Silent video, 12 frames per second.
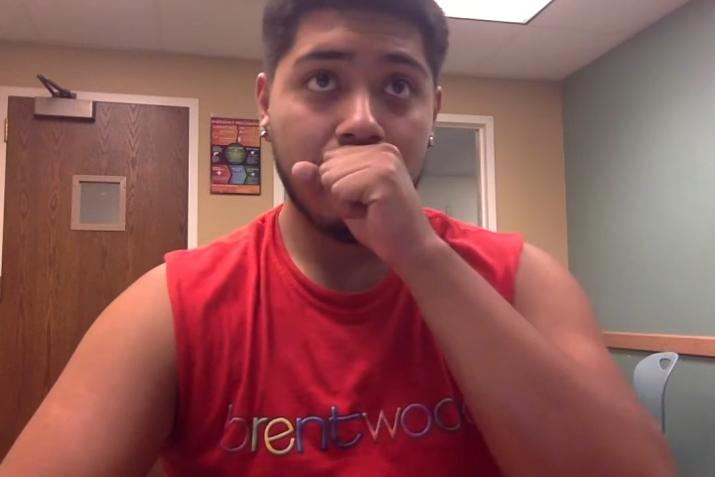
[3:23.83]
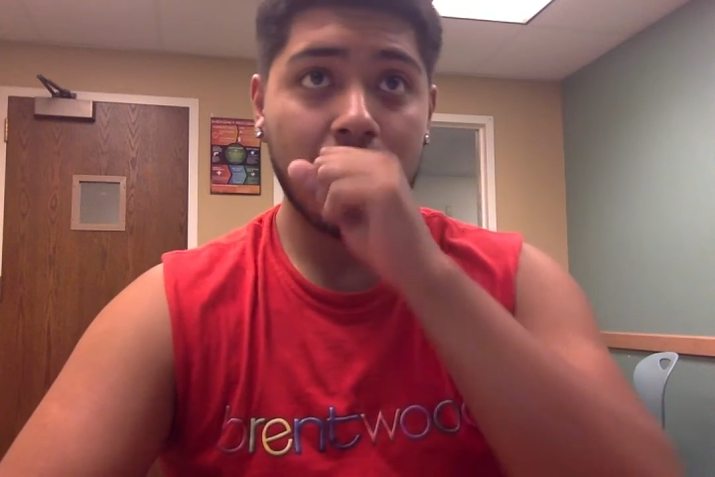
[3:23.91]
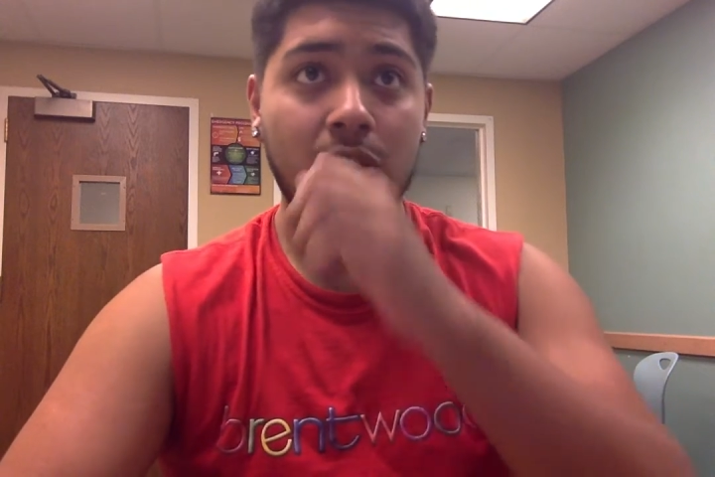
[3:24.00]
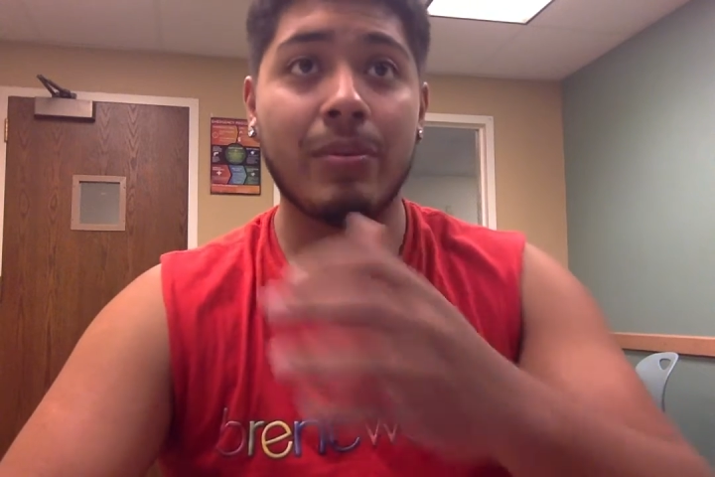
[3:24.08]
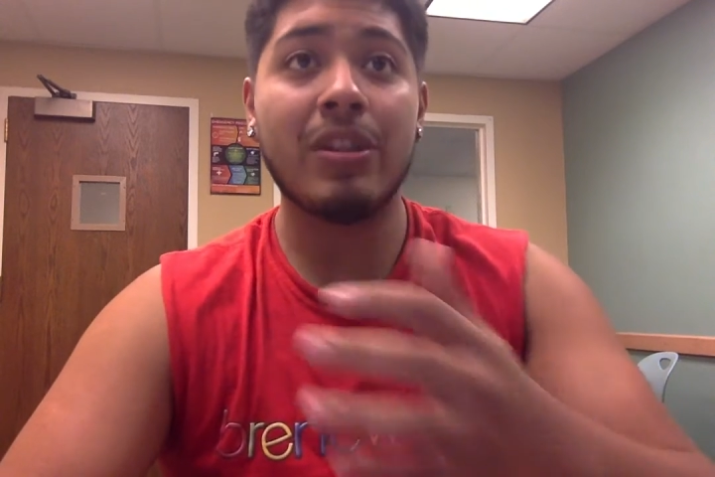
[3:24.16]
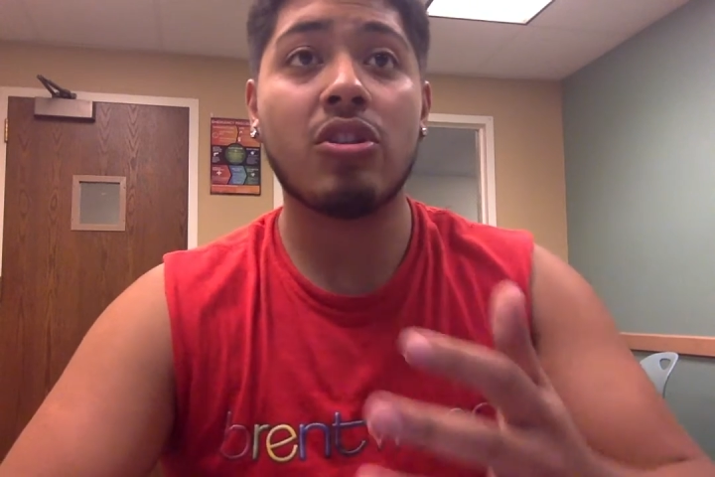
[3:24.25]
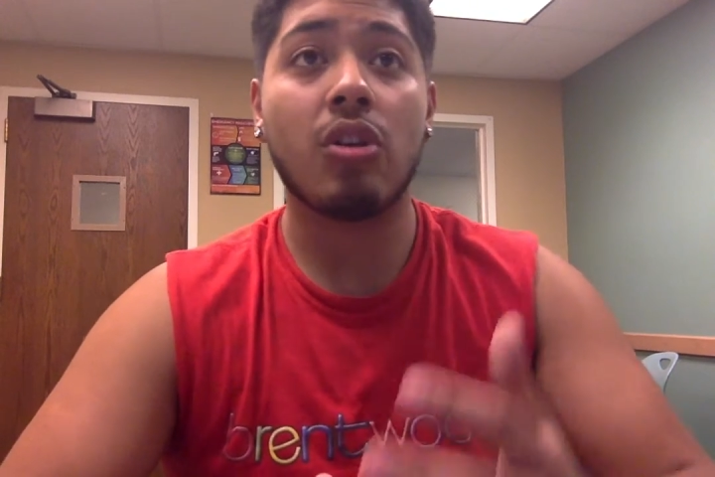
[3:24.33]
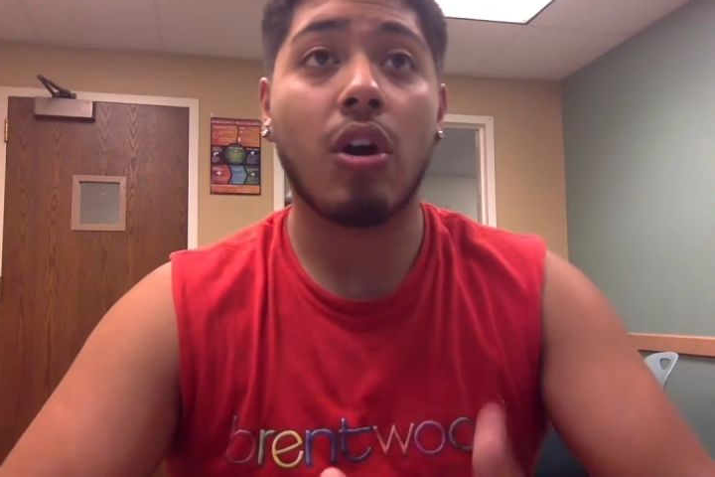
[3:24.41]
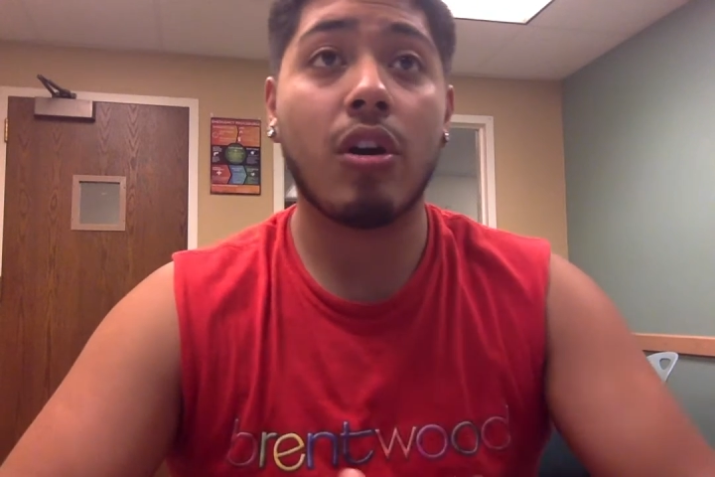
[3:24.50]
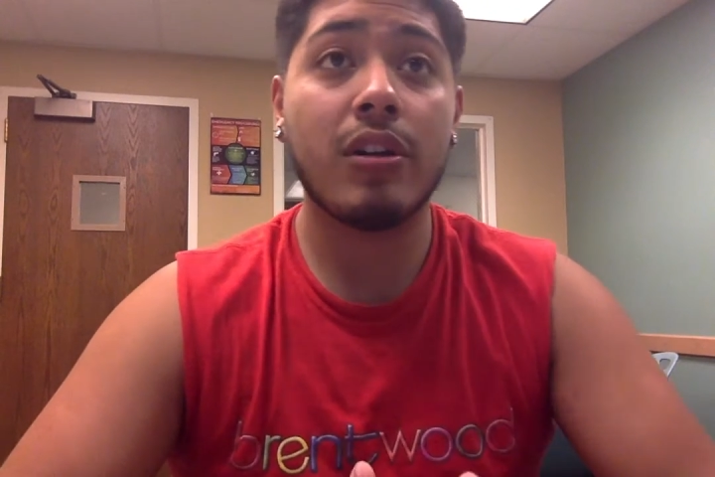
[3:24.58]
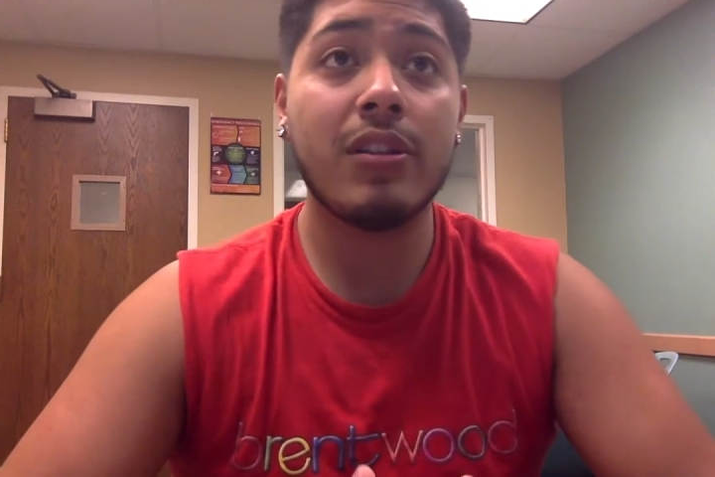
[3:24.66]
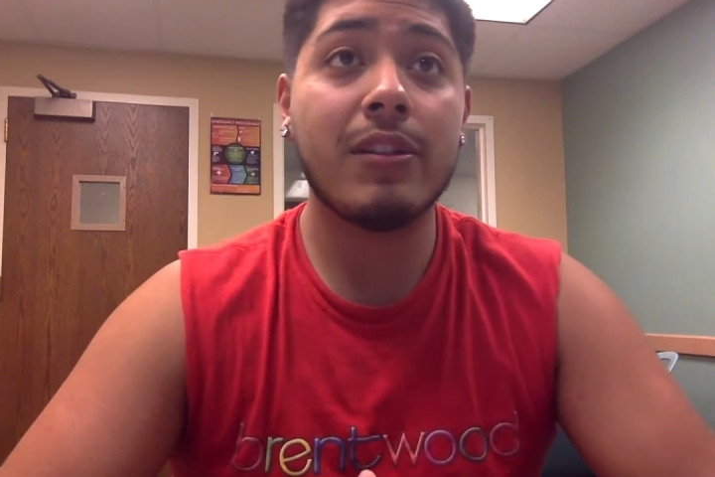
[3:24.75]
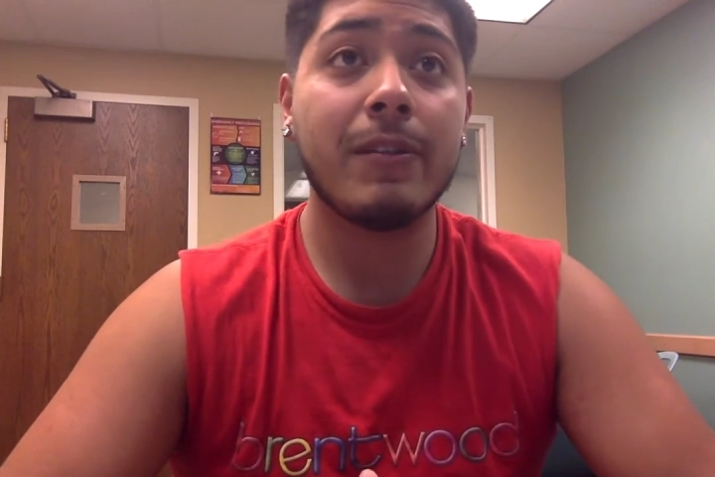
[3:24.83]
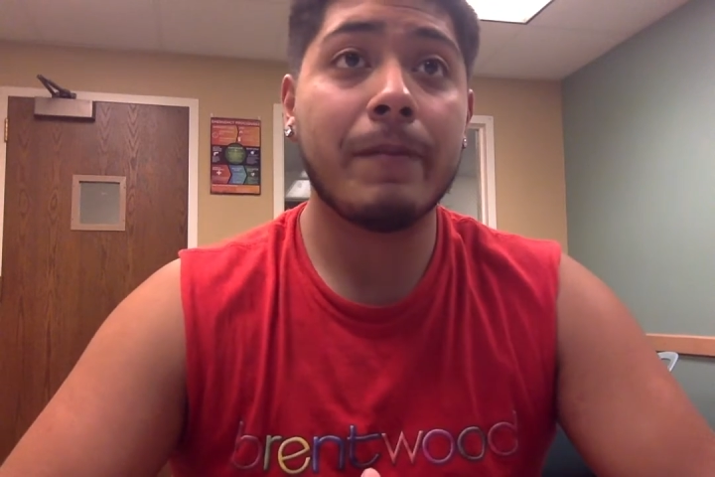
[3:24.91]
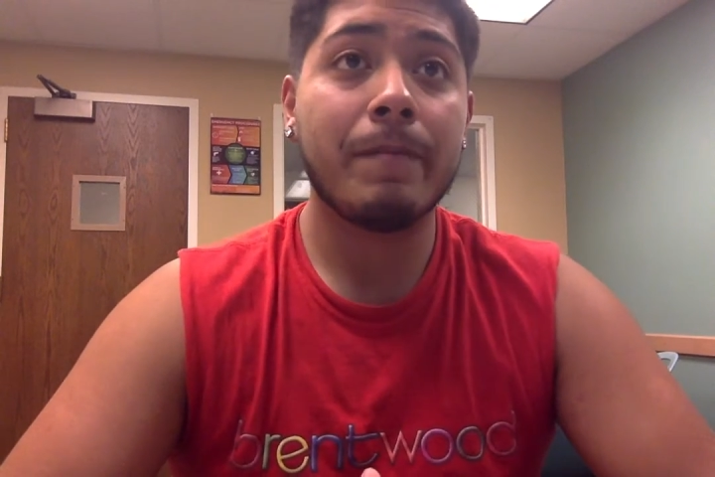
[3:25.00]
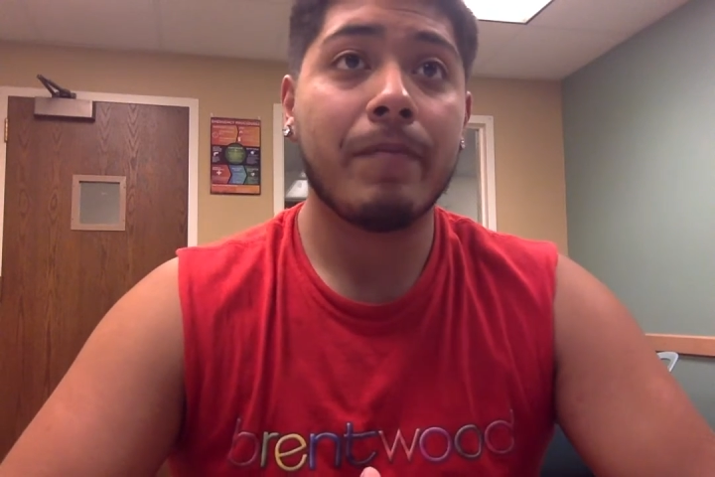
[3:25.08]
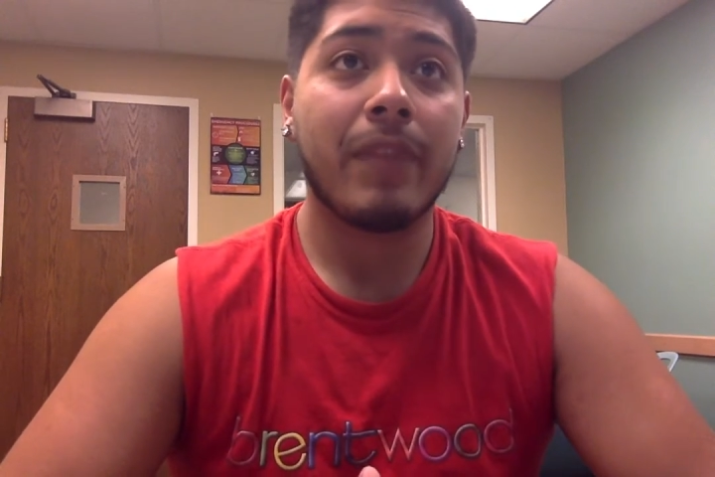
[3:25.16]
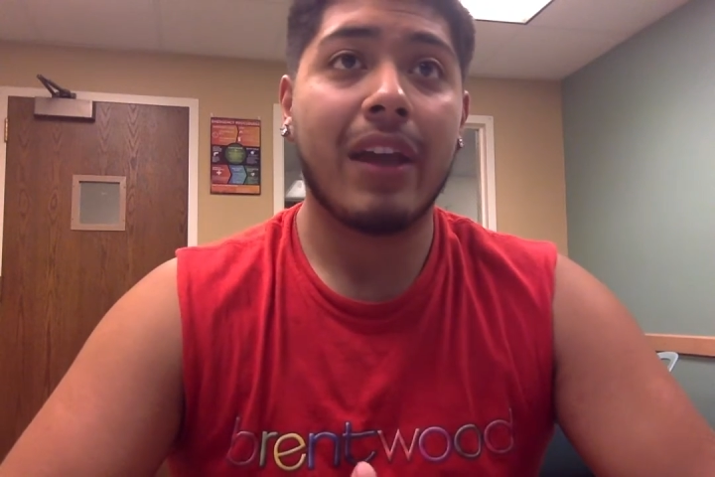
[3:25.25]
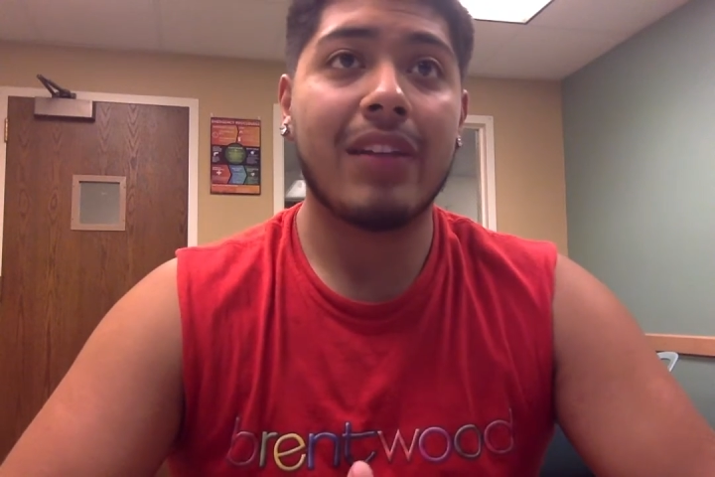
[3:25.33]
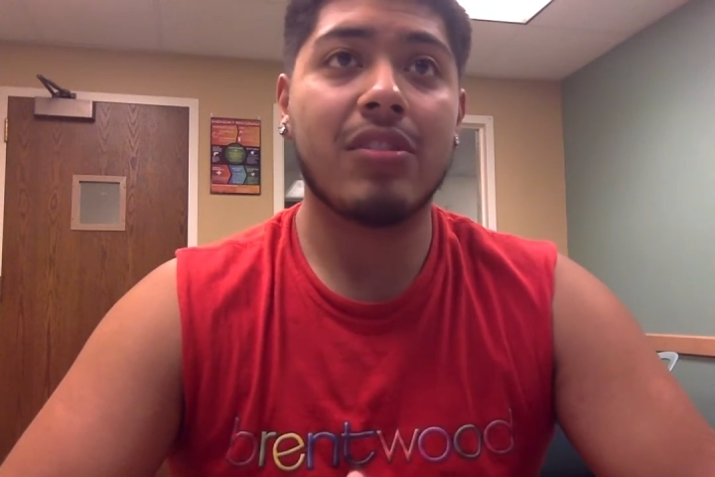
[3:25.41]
to be charged as